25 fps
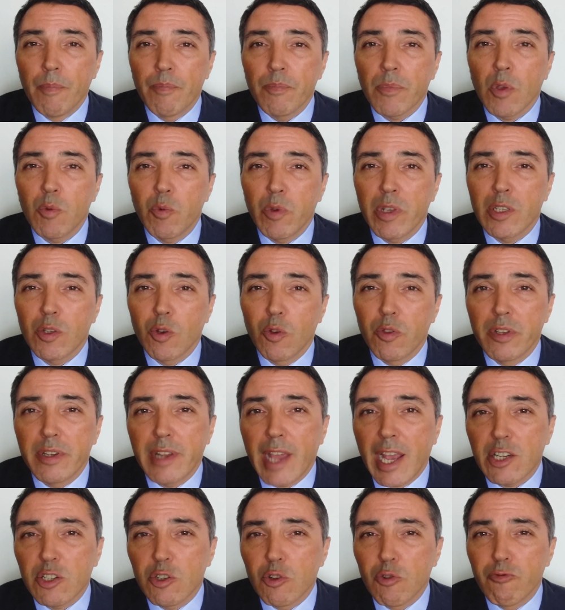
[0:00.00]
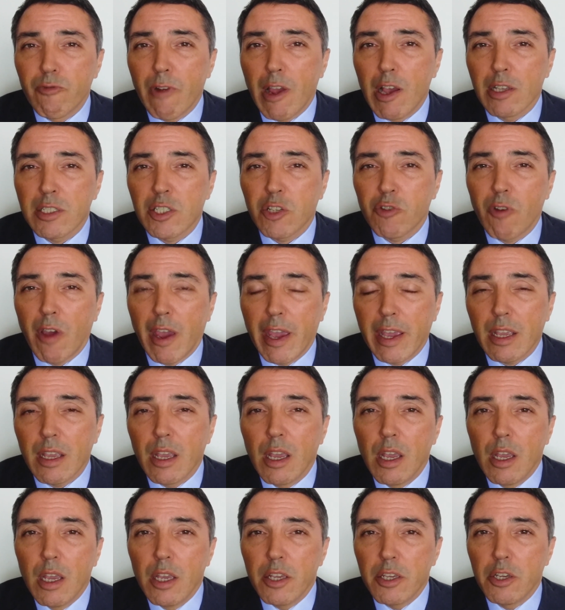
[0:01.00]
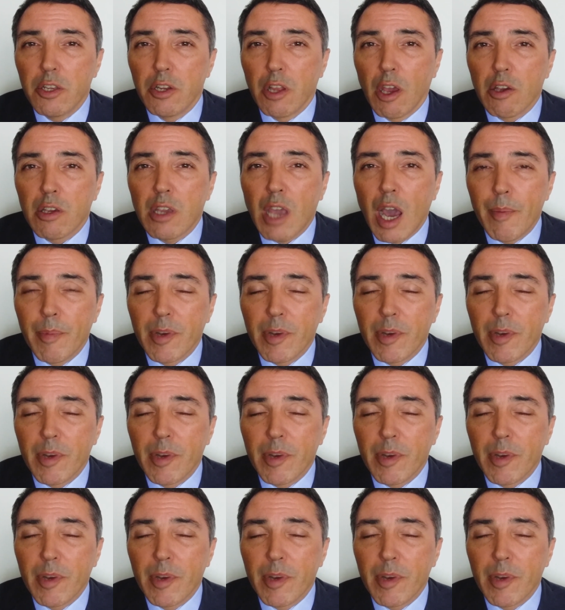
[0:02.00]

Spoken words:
We saw the national rail strike, you know, come